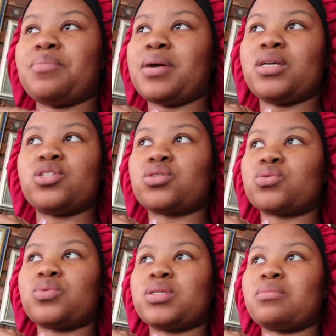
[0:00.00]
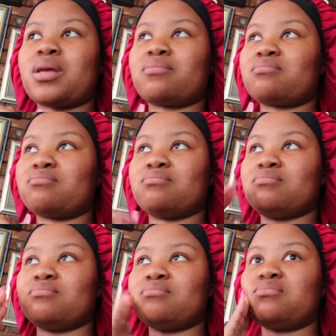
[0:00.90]
But I just always am like,
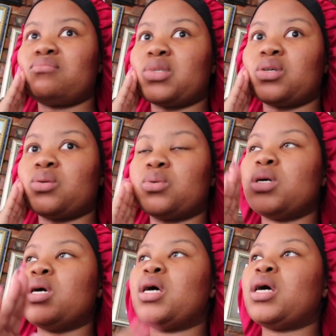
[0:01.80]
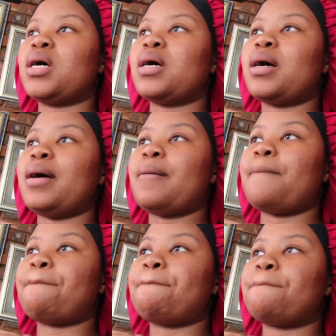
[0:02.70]
no. So
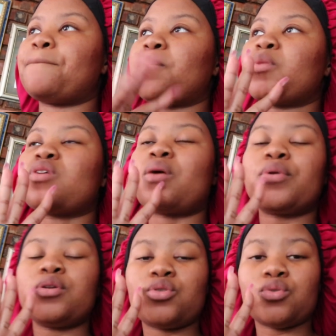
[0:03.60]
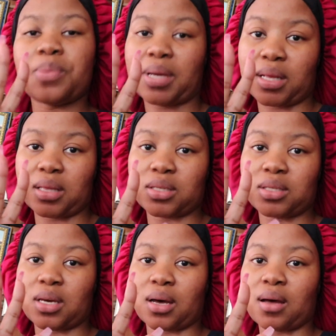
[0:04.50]
I'm gonna do better this
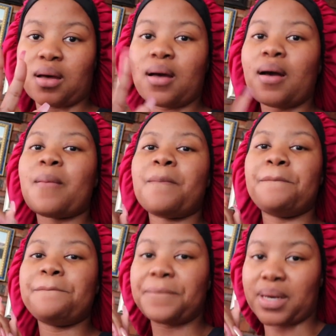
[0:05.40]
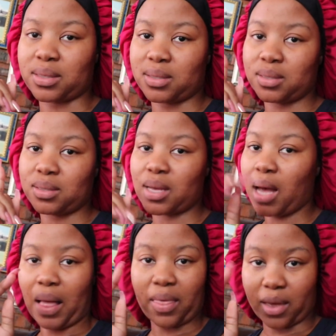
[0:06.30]
year, but
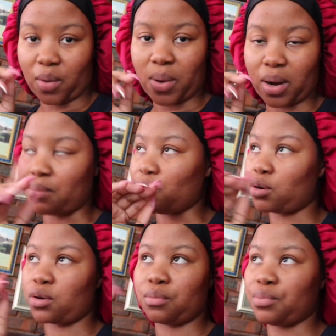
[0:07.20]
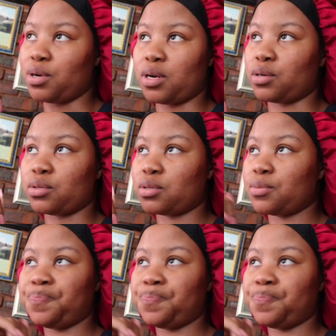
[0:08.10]
that one I'm not gonna put it out.